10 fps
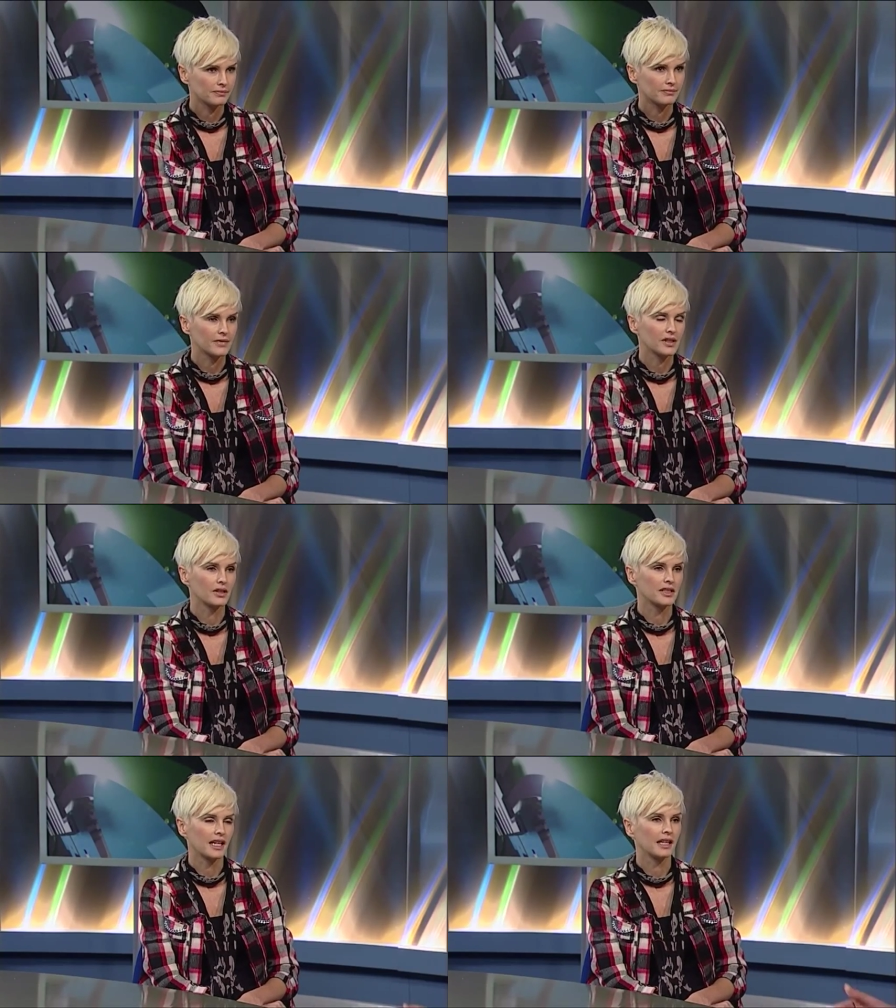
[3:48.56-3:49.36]
Right, so
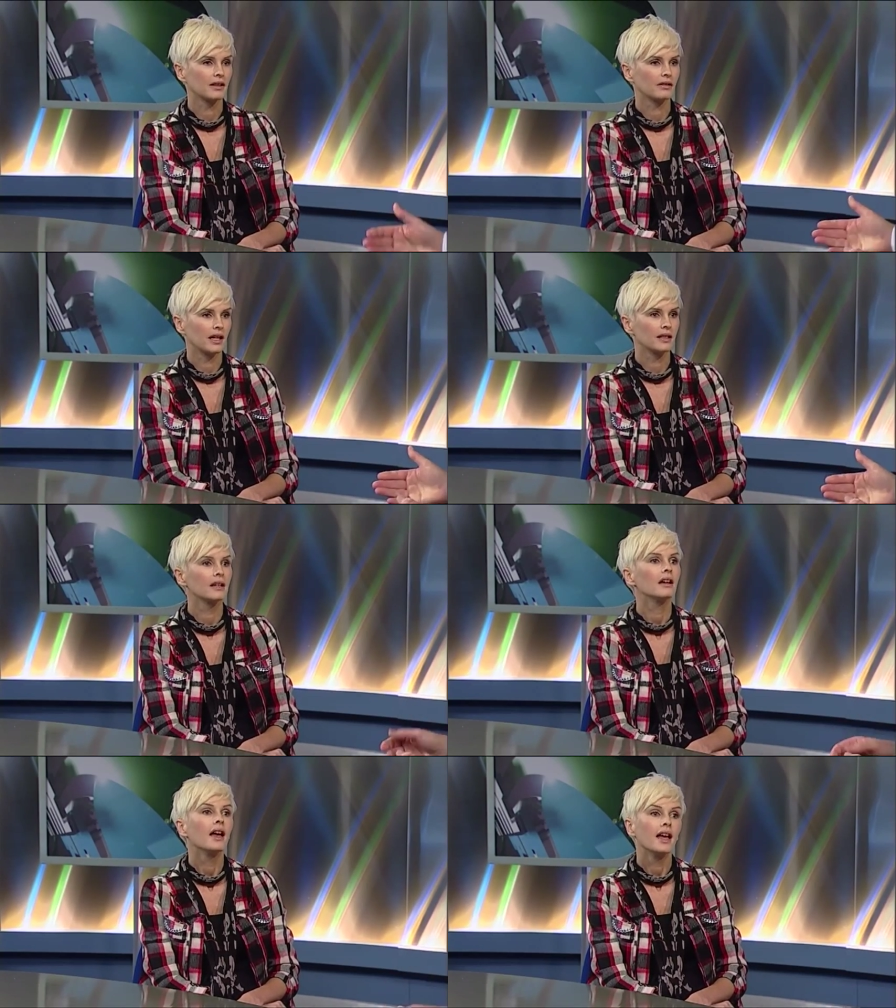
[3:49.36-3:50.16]
which is in line own... with
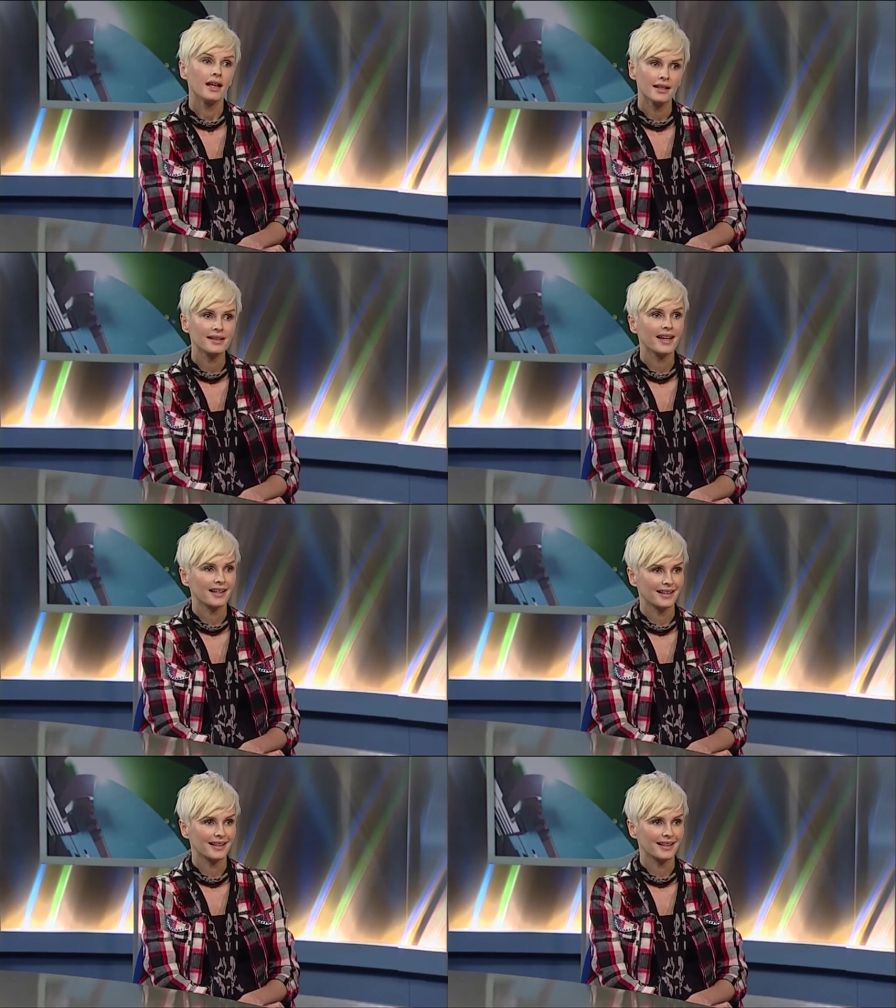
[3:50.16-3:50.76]
your father's exactly.